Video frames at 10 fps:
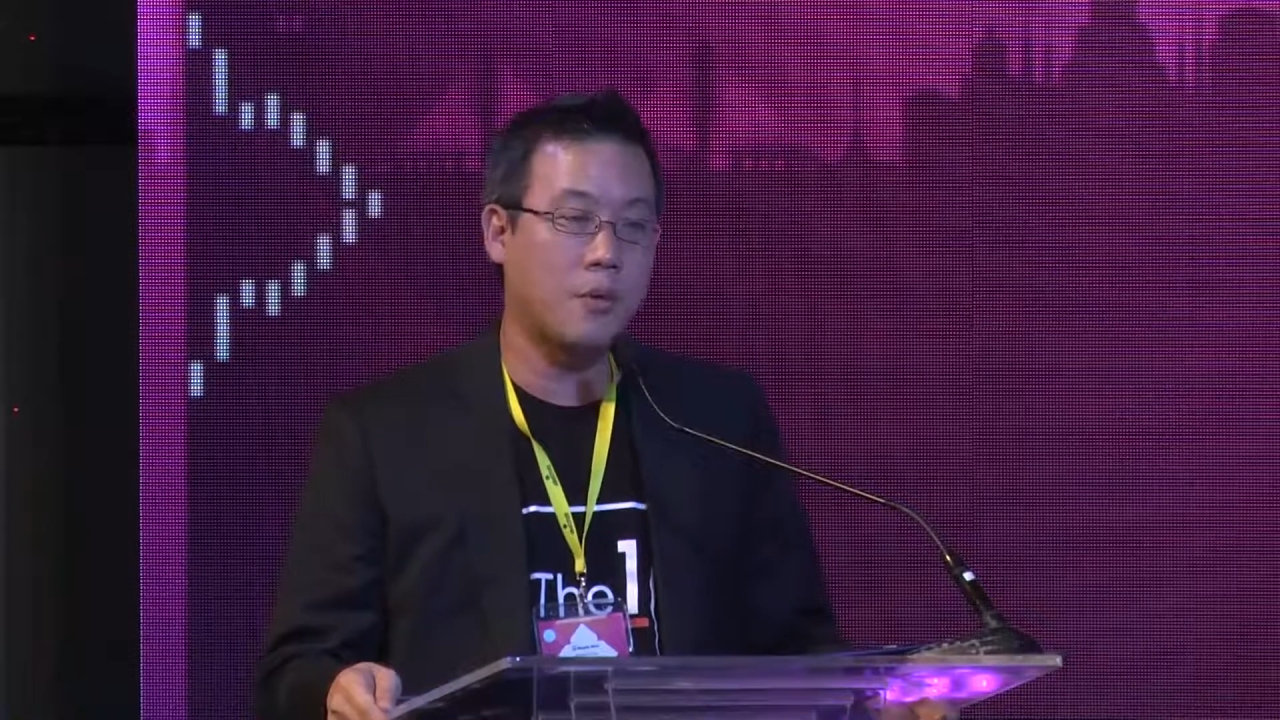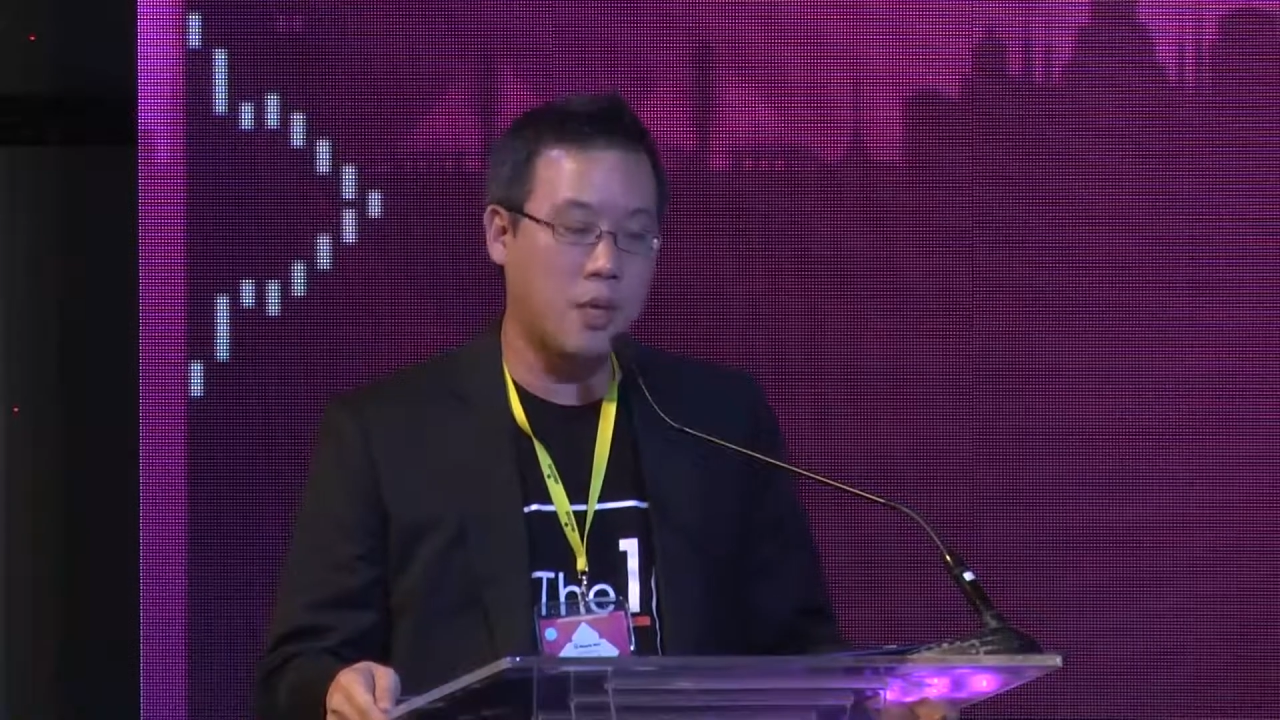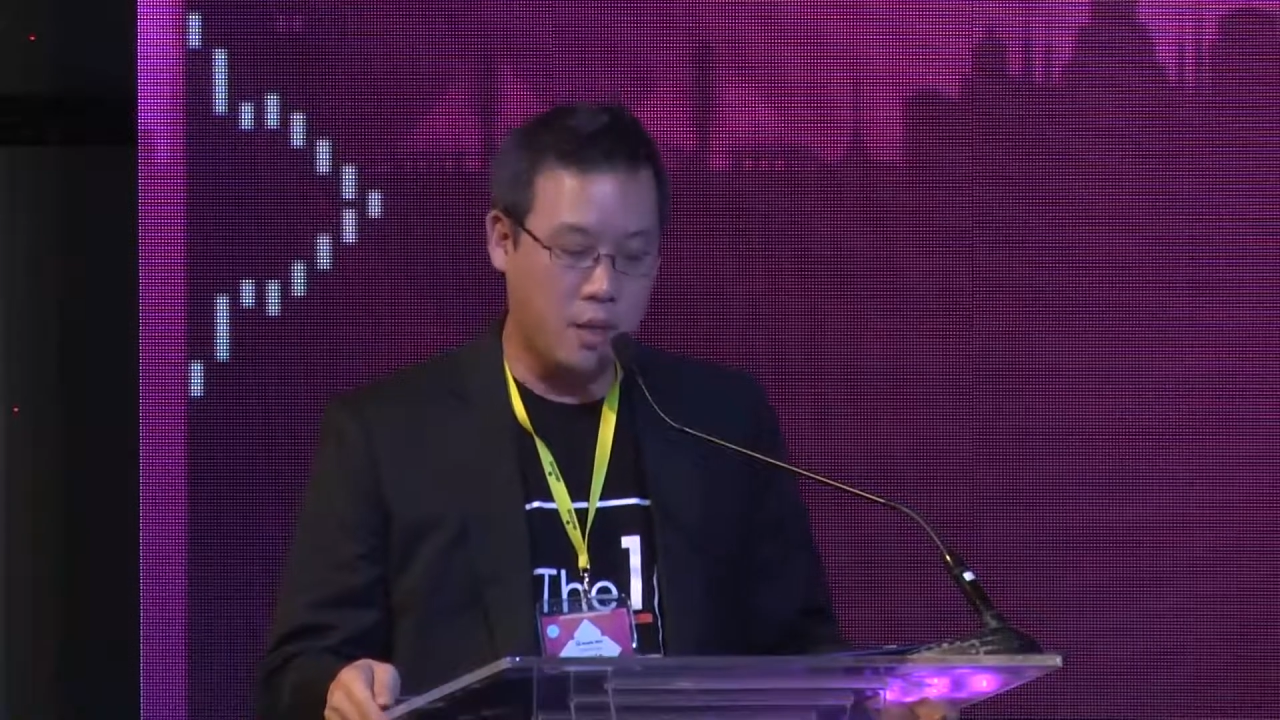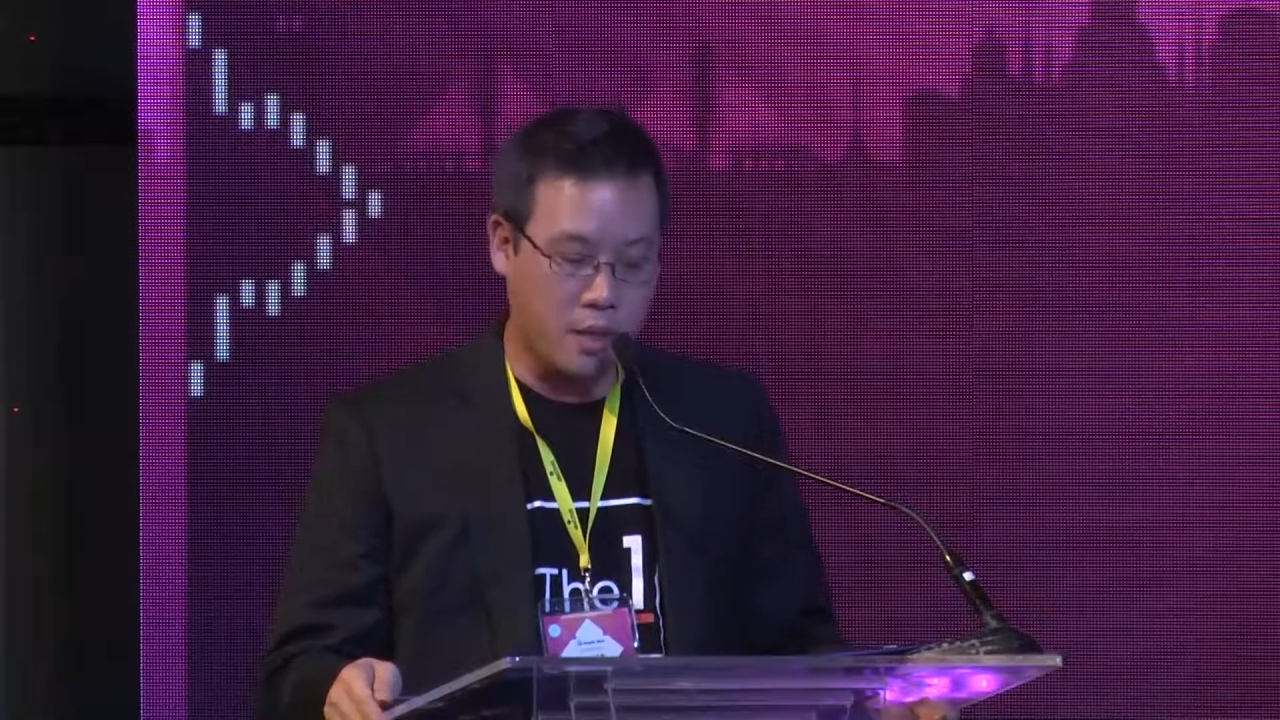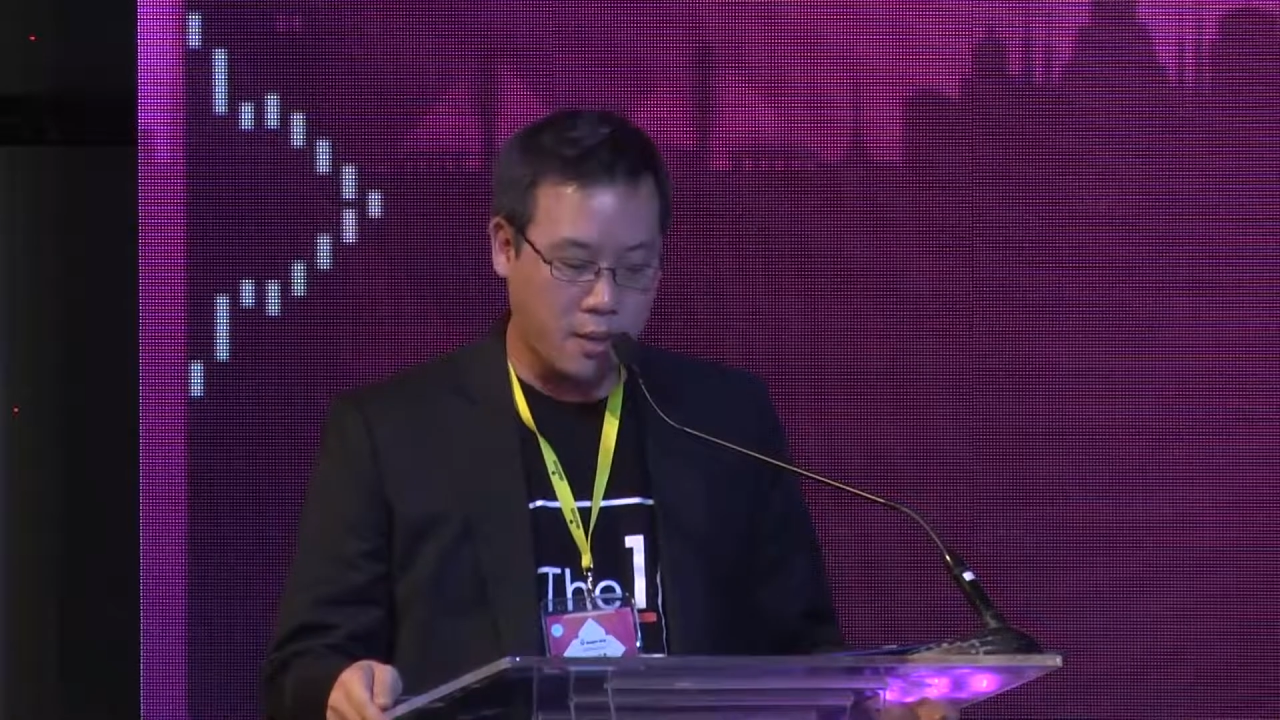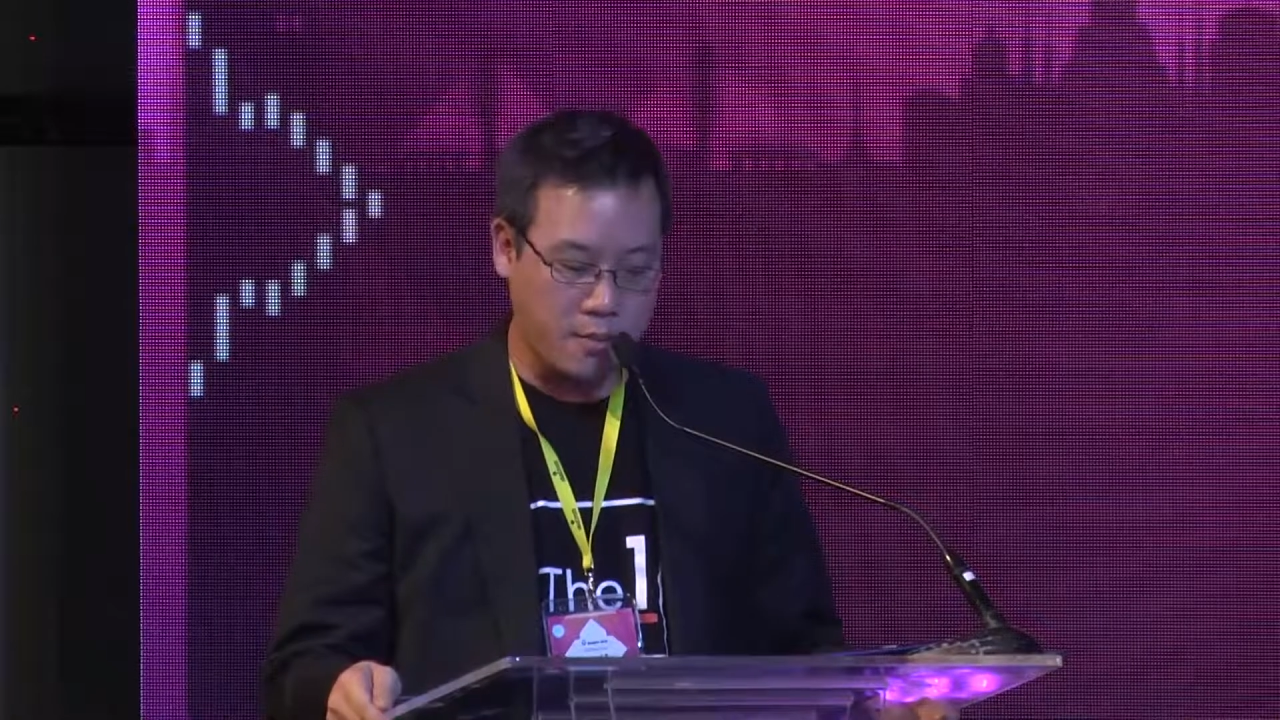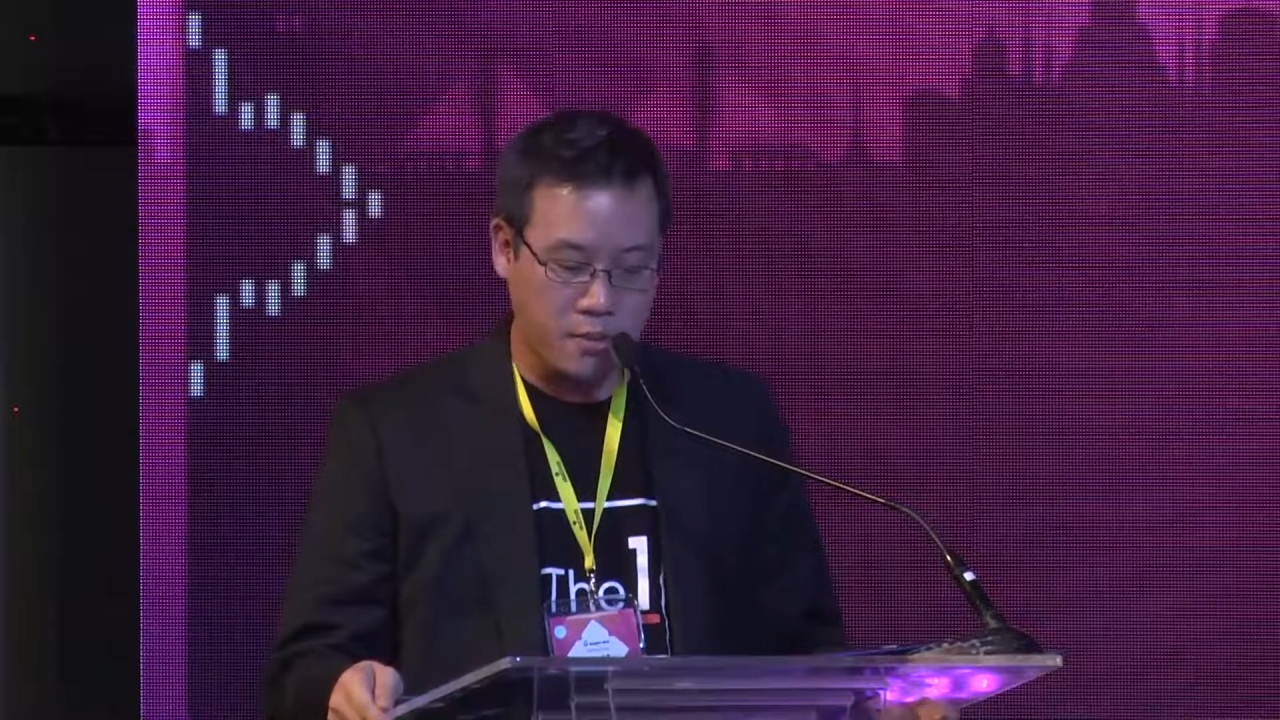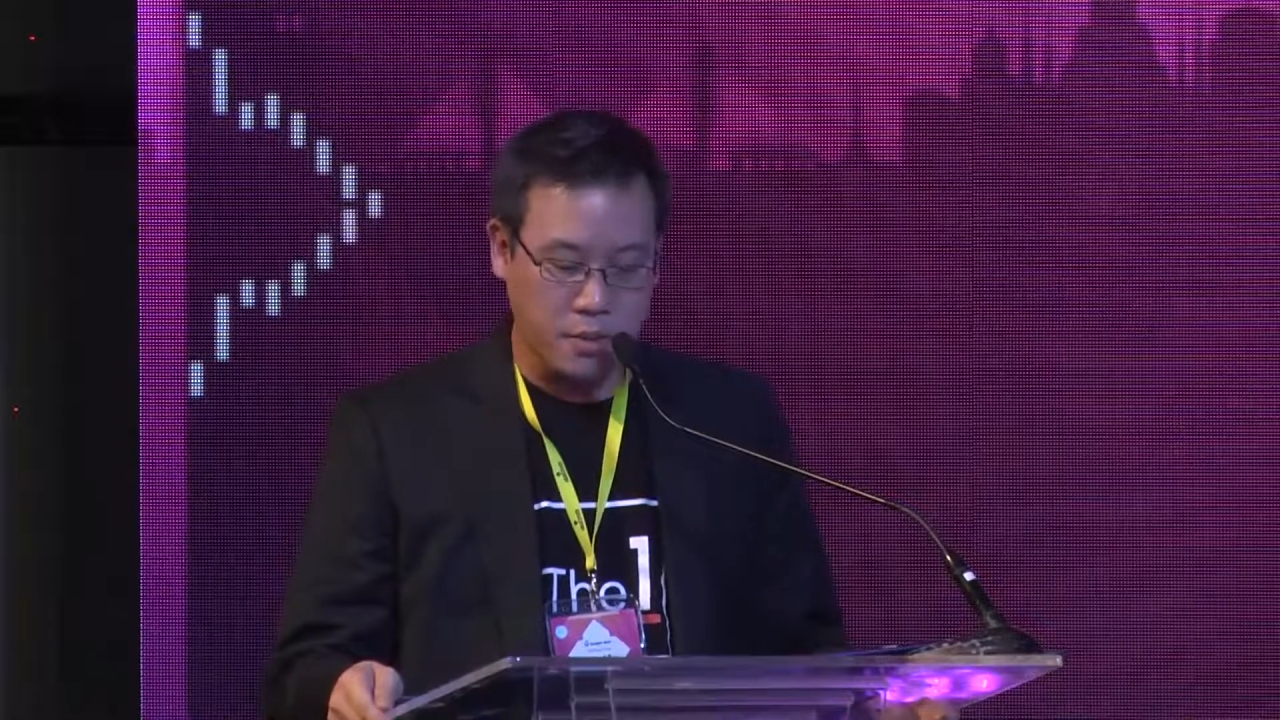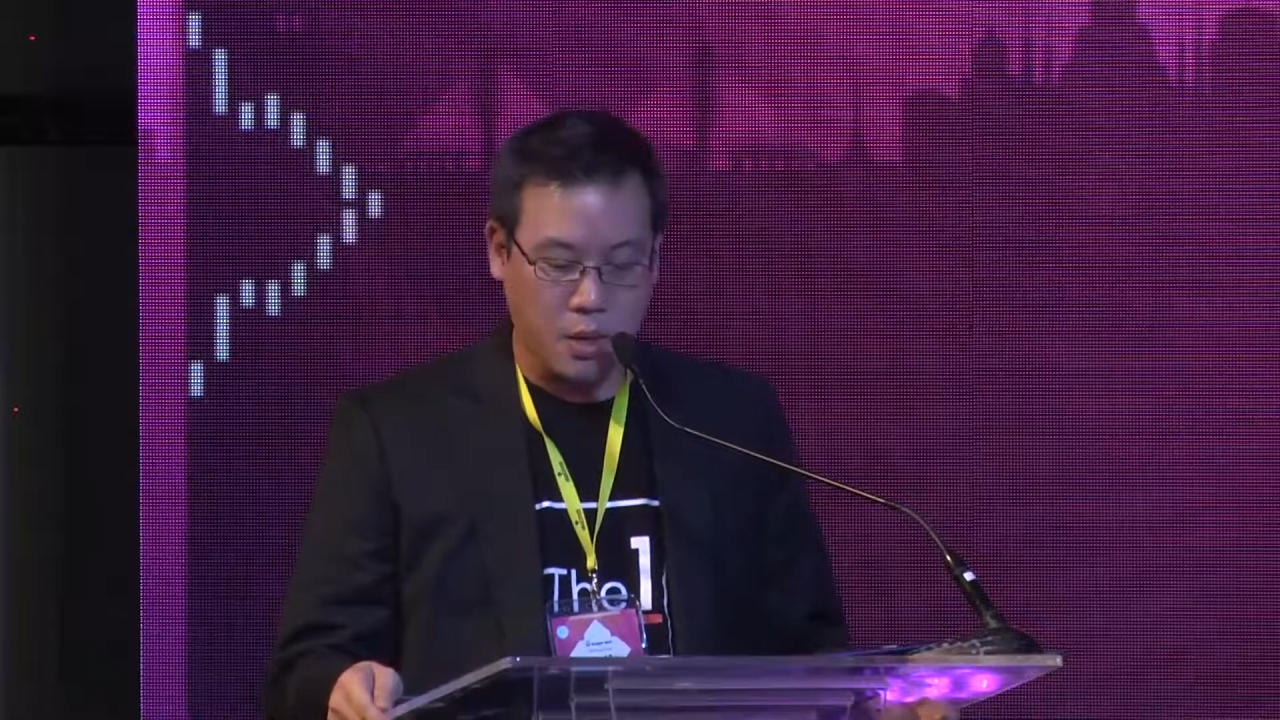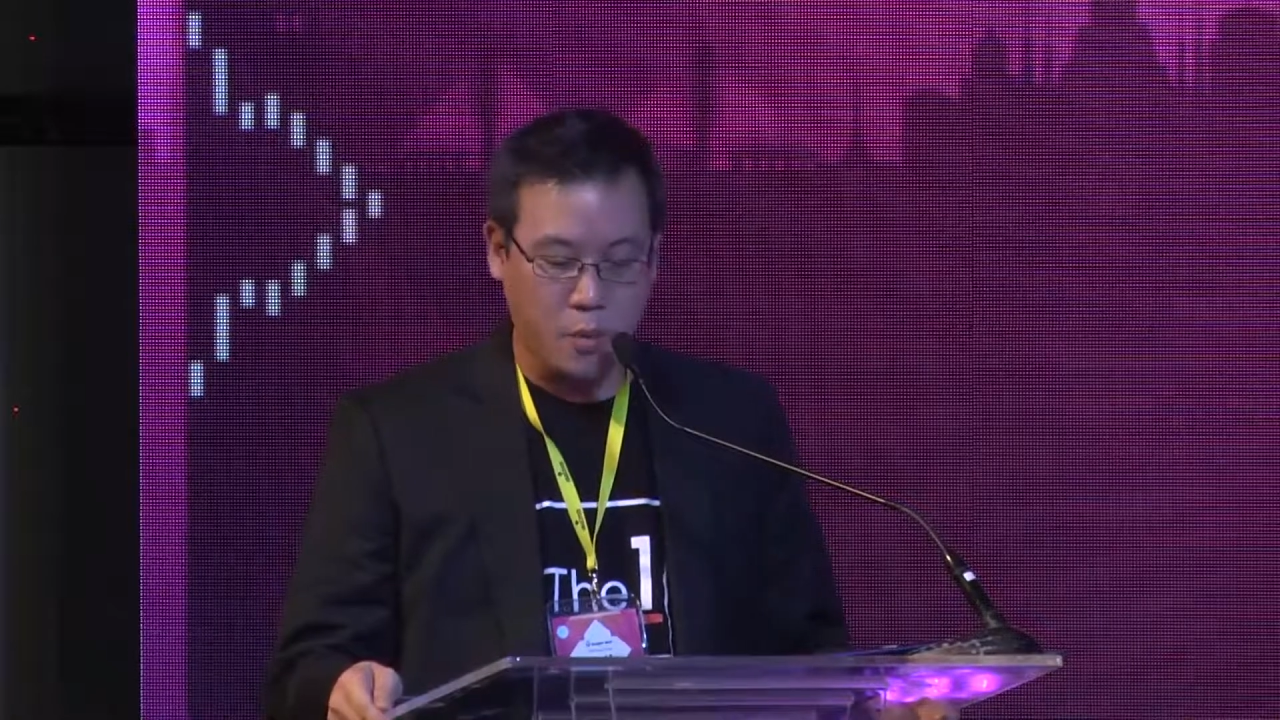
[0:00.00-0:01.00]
that